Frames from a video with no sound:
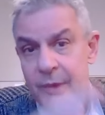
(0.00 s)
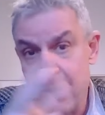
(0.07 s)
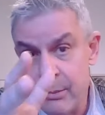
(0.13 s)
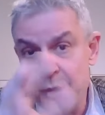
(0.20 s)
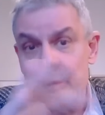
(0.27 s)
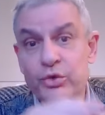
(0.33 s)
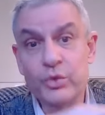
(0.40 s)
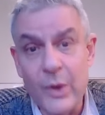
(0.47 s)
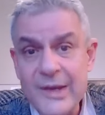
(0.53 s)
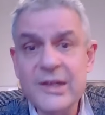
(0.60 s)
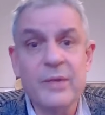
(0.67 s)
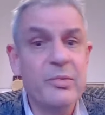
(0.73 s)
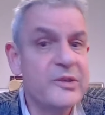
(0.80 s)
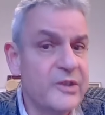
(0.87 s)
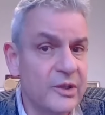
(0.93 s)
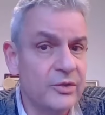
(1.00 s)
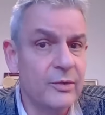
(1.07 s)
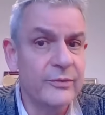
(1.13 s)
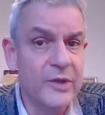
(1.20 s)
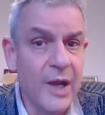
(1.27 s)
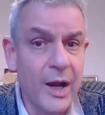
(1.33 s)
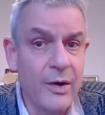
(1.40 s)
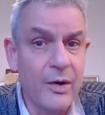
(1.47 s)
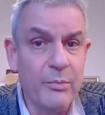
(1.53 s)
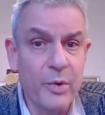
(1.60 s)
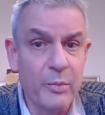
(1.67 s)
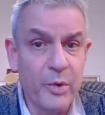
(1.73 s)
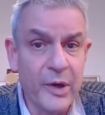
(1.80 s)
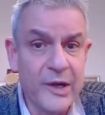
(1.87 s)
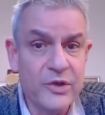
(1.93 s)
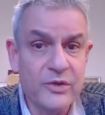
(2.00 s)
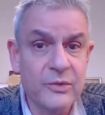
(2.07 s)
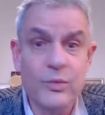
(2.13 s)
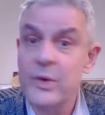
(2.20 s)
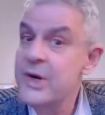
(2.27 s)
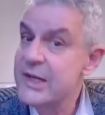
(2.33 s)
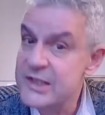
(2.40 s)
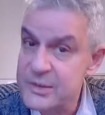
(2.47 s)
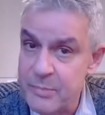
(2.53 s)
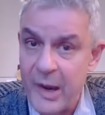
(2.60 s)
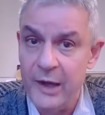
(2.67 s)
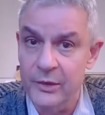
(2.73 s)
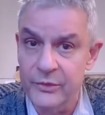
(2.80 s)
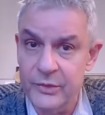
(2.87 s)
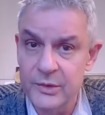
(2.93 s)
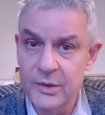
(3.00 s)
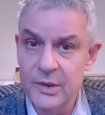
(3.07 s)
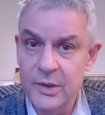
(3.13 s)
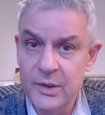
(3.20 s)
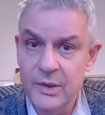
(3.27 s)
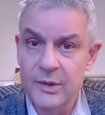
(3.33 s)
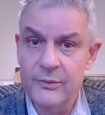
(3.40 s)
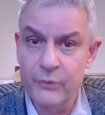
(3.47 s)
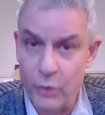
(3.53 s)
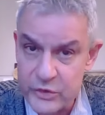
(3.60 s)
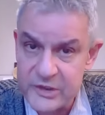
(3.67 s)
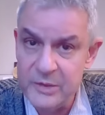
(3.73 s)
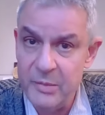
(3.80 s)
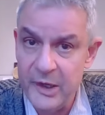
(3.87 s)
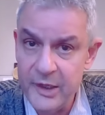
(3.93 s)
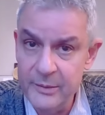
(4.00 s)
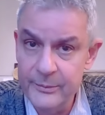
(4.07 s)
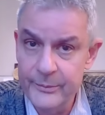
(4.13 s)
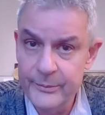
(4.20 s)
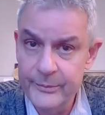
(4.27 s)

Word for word: about 20% of the Arab population were expelled forcibly.